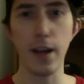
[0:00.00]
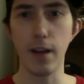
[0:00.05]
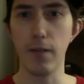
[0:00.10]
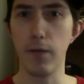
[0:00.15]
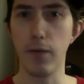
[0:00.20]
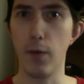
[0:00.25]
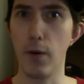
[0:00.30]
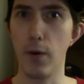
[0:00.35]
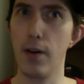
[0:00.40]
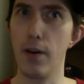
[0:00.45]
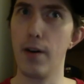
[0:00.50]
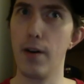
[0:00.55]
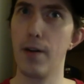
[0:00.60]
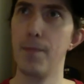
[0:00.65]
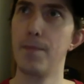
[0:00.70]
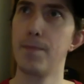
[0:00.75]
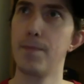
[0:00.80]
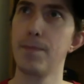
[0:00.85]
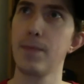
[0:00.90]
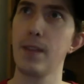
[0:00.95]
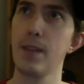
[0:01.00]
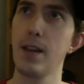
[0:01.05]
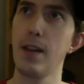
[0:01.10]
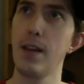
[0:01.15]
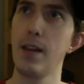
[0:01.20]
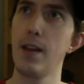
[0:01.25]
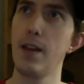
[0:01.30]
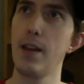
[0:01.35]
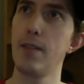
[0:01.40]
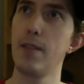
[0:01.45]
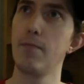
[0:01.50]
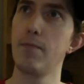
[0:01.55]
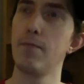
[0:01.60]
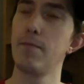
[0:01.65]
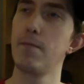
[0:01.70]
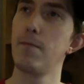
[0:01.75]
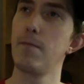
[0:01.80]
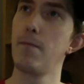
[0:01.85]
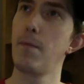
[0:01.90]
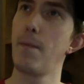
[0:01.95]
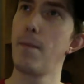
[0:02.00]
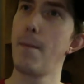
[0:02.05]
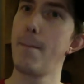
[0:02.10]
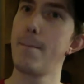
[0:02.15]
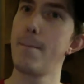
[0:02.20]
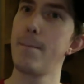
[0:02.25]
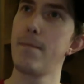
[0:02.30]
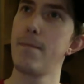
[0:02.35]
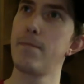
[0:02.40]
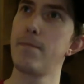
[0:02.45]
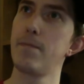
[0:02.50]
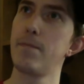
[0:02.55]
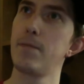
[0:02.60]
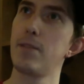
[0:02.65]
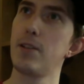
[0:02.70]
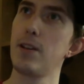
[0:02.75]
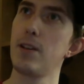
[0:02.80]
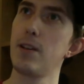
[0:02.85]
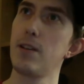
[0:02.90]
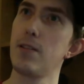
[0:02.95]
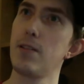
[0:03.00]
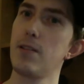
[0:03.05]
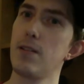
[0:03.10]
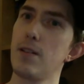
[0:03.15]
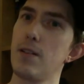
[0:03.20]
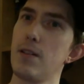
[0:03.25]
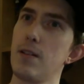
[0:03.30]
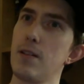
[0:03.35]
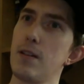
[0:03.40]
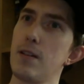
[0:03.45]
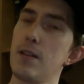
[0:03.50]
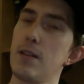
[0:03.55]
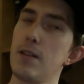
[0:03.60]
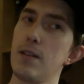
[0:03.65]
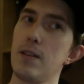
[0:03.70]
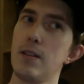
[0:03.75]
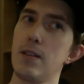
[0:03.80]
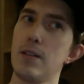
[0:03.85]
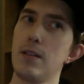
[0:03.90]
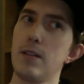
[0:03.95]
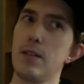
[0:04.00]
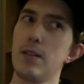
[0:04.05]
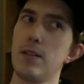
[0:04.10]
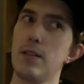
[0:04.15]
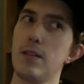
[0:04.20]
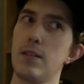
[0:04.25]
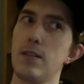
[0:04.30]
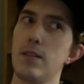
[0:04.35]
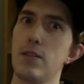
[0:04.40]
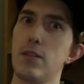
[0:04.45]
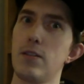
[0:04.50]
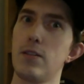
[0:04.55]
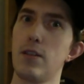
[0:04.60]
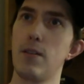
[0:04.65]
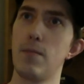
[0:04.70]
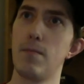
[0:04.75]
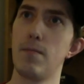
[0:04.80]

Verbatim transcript: for her and sees uh, some